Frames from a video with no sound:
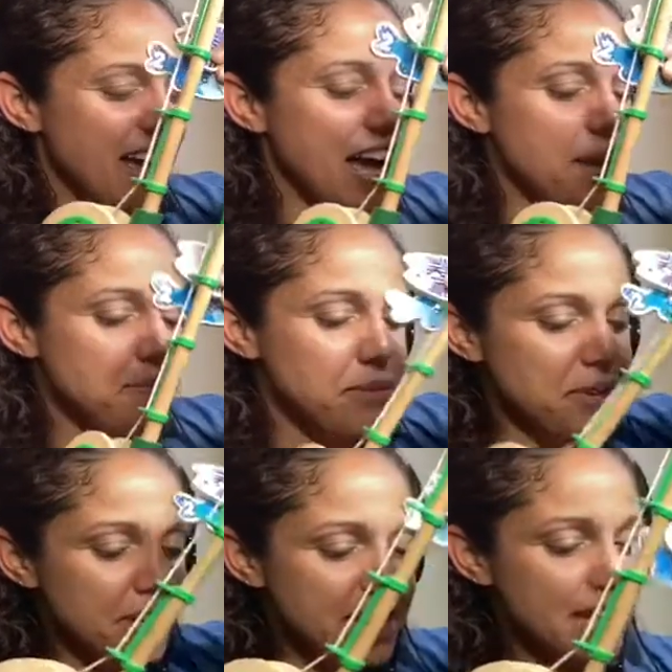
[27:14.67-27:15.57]
I
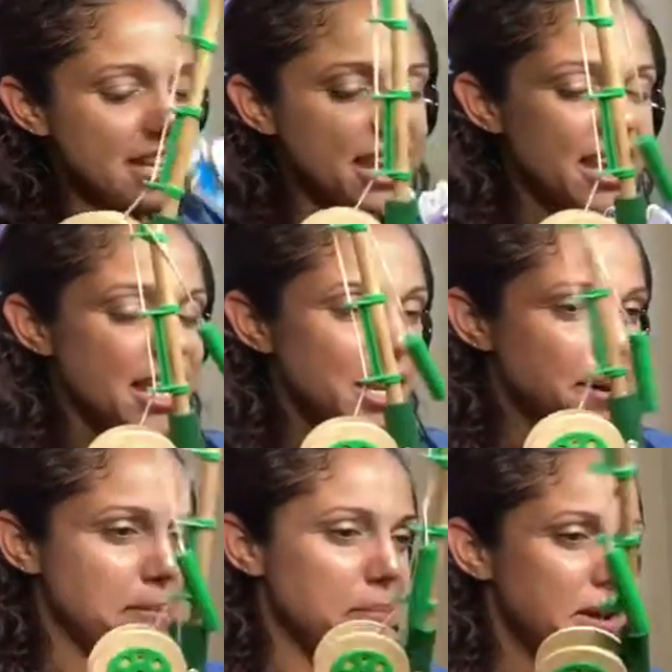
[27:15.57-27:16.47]
put it in
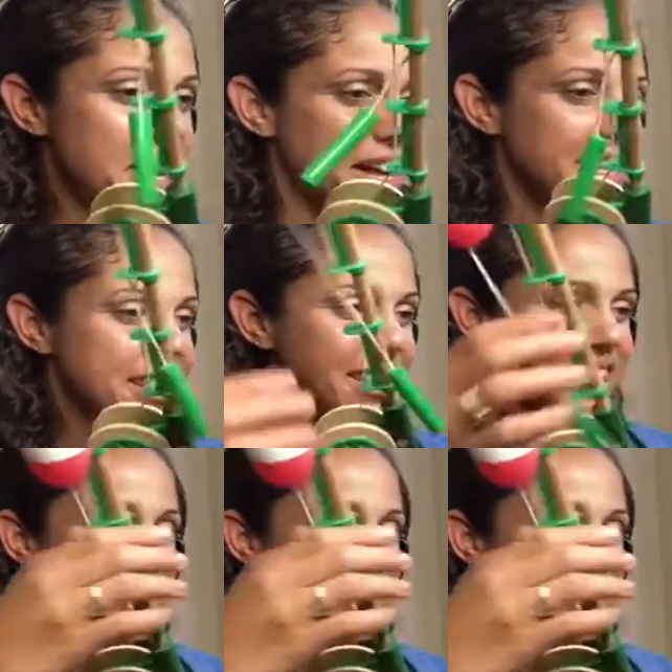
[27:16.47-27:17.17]
a bun.